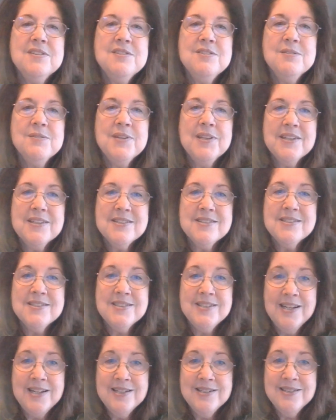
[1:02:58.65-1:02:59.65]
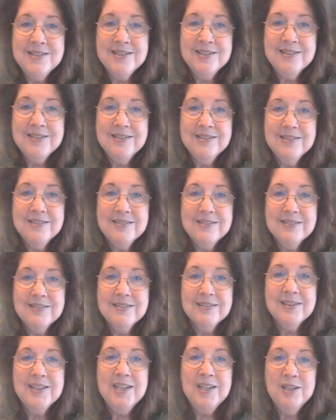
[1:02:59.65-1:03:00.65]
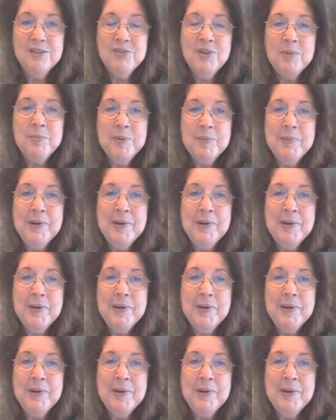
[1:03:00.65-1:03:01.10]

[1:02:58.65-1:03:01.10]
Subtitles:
do an extended leave up at